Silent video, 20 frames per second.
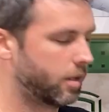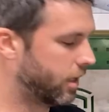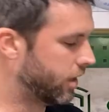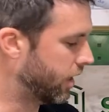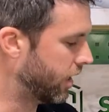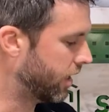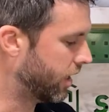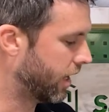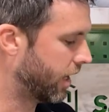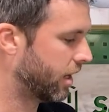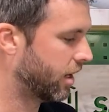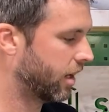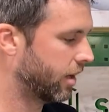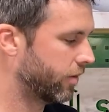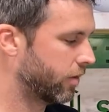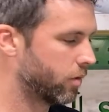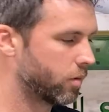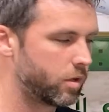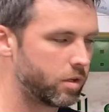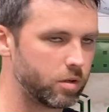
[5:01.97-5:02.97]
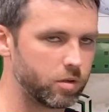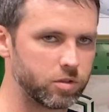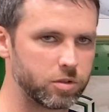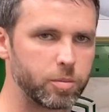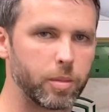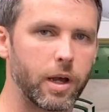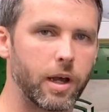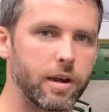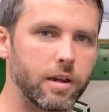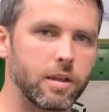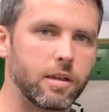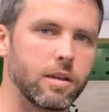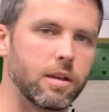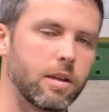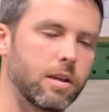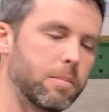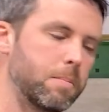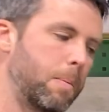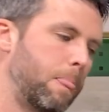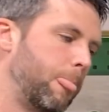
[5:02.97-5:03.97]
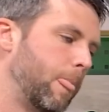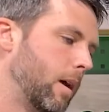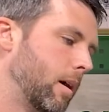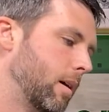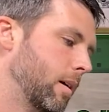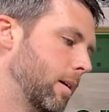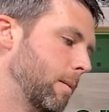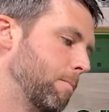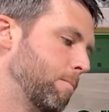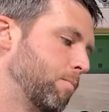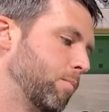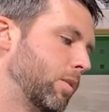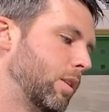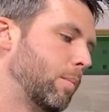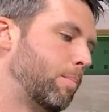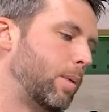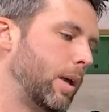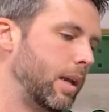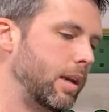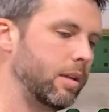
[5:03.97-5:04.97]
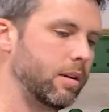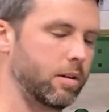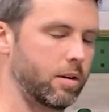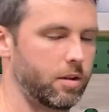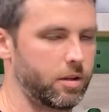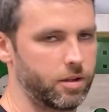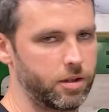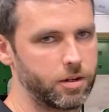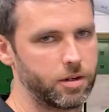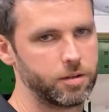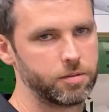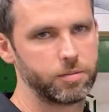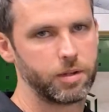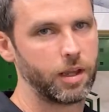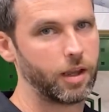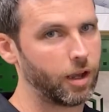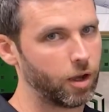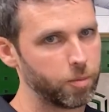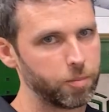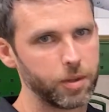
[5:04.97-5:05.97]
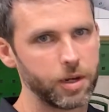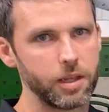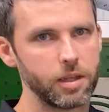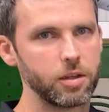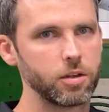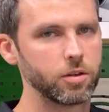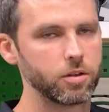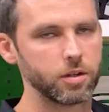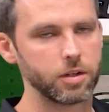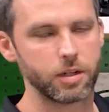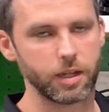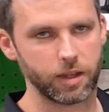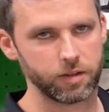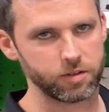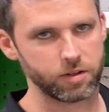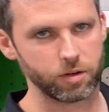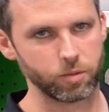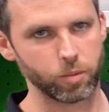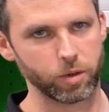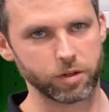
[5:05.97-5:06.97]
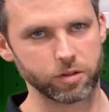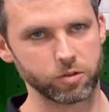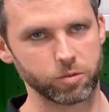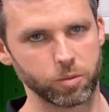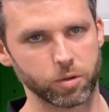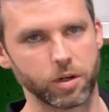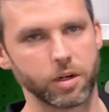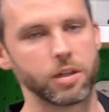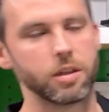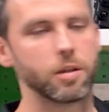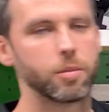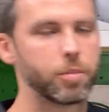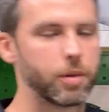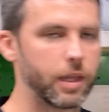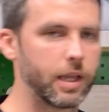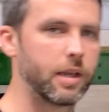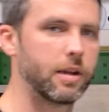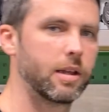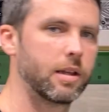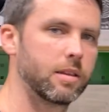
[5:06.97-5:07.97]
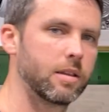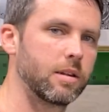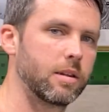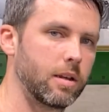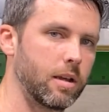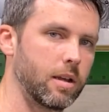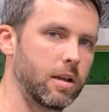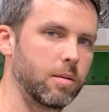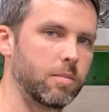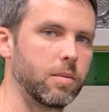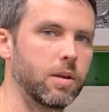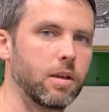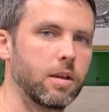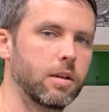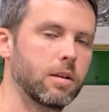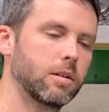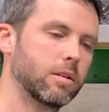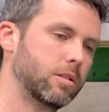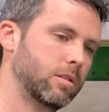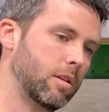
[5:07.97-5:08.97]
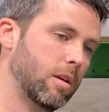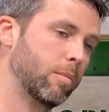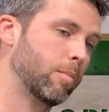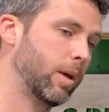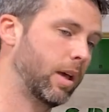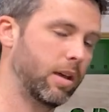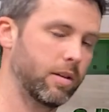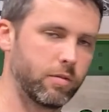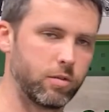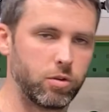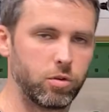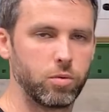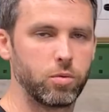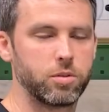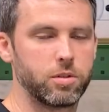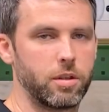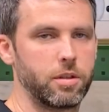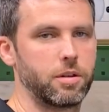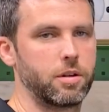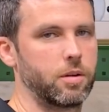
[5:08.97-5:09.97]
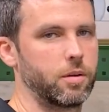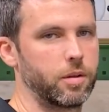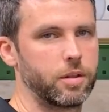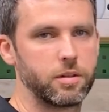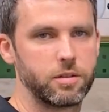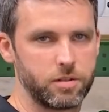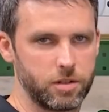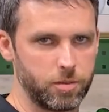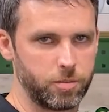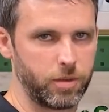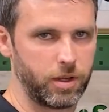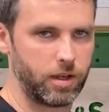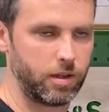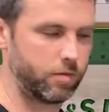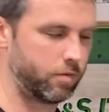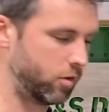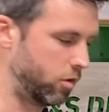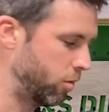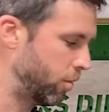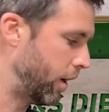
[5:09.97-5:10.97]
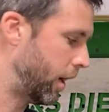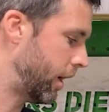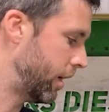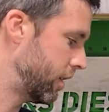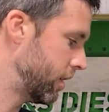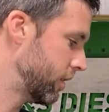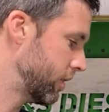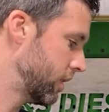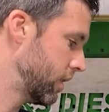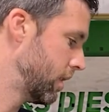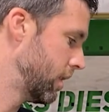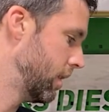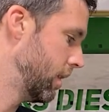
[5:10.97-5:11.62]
and they can have a reused body. Depending on how many good tested ones were in the plant at the time, some have new solenoids, some have new bodies.